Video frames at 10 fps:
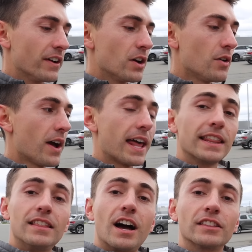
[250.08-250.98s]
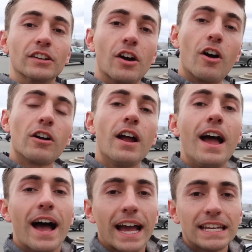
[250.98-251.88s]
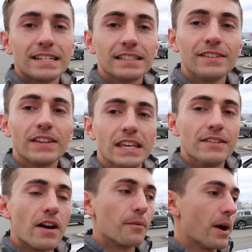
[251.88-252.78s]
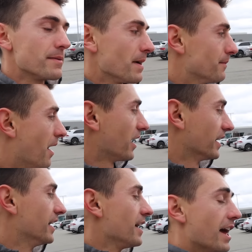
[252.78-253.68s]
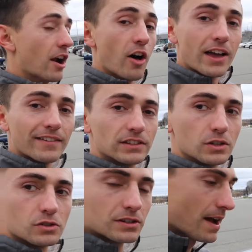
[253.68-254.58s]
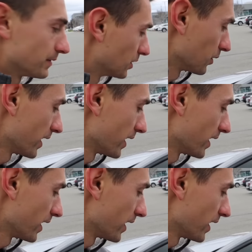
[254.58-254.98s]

If I go ahead and lock the car, I can just leave the key fob right in my pocket, and all I have to do is grab the door